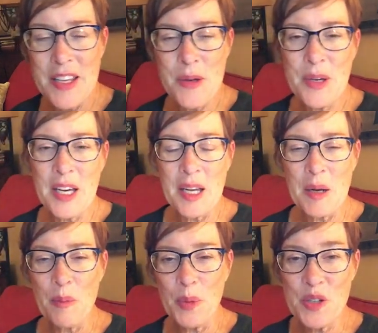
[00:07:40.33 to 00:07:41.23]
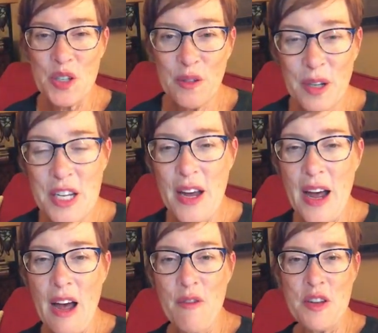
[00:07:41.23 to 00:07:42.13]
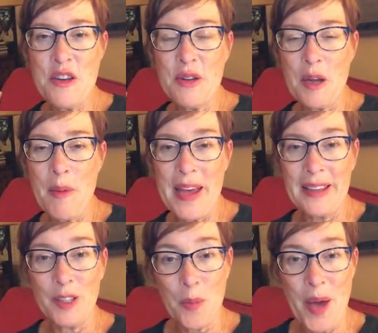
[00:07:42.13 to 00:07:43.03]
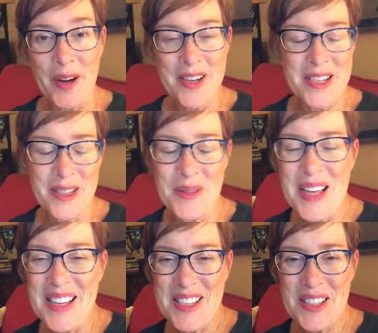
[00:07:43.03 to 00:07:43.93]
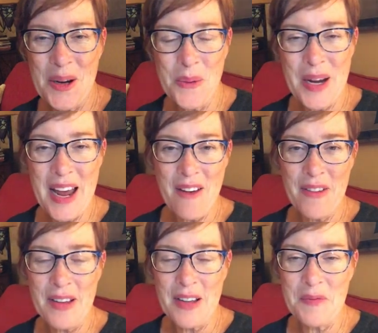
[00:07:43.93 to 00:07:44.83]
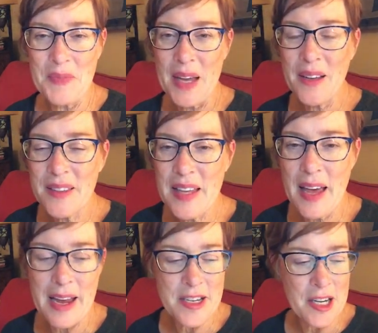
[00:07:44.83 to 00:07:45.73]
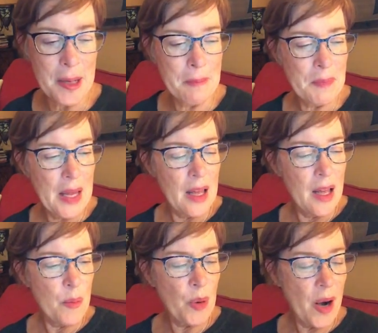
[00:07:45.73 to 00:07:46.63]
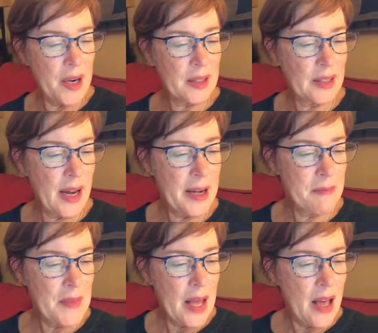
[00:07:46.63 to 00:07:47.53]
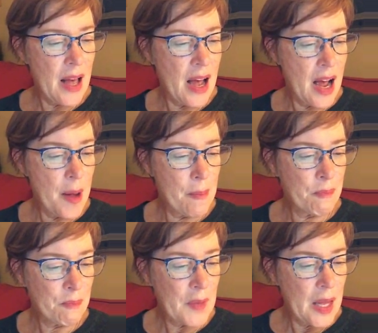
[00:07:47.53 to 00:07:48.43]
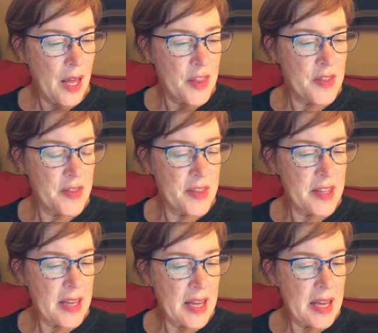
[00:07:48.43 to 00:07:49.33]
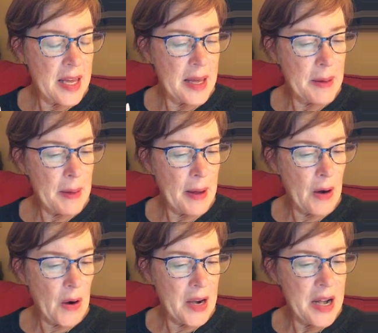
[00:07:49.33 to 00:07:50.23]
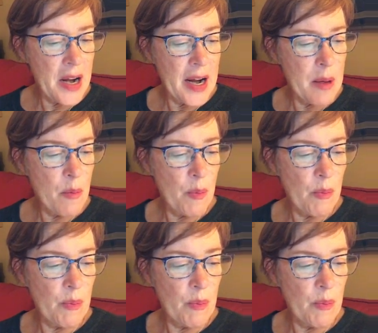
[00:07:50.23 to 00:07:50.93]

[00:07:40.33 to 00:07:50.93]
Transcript: you can preserve what you have and you can make it look better too. So we have a um, healthy aging product line. Um, the RE9